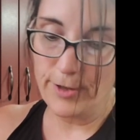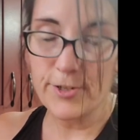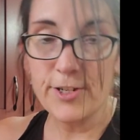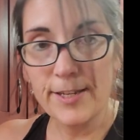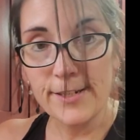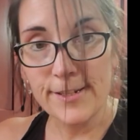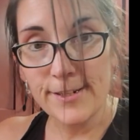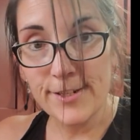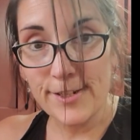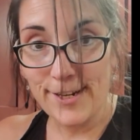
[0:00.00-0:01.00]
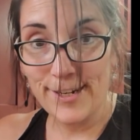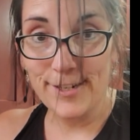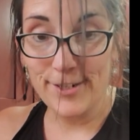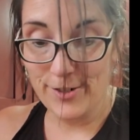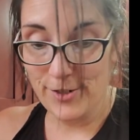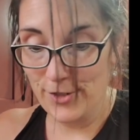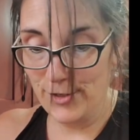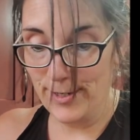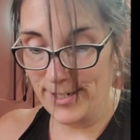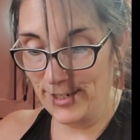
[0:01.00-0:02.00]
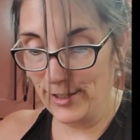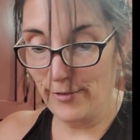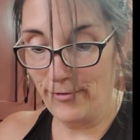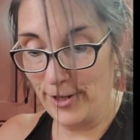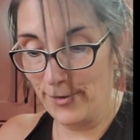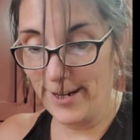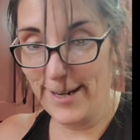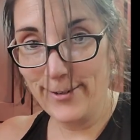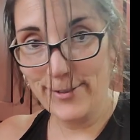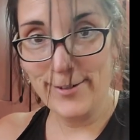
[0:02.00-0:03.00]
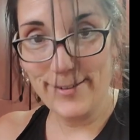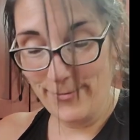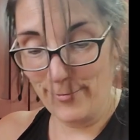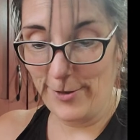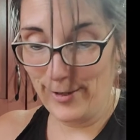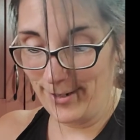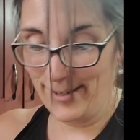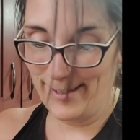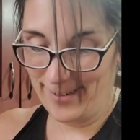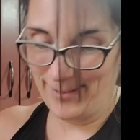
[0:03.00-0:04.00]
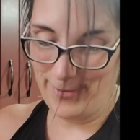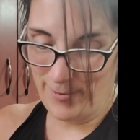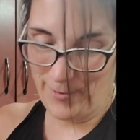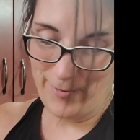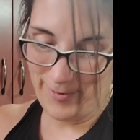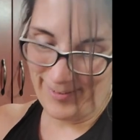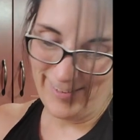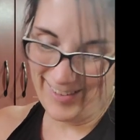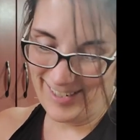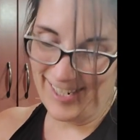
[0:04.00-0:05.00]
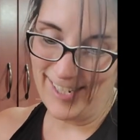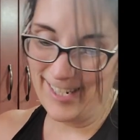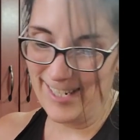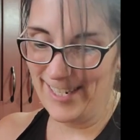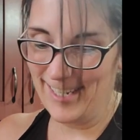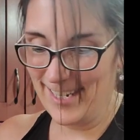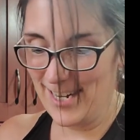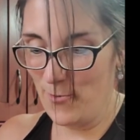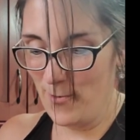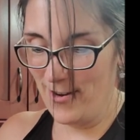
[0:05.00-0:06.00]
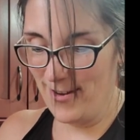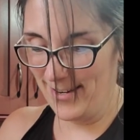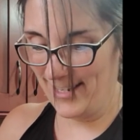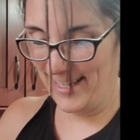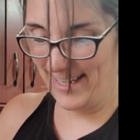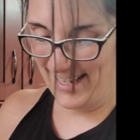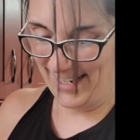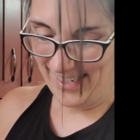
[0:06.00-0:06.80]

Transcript: of those things that's like, do it till you figure it out, the consistency you want. All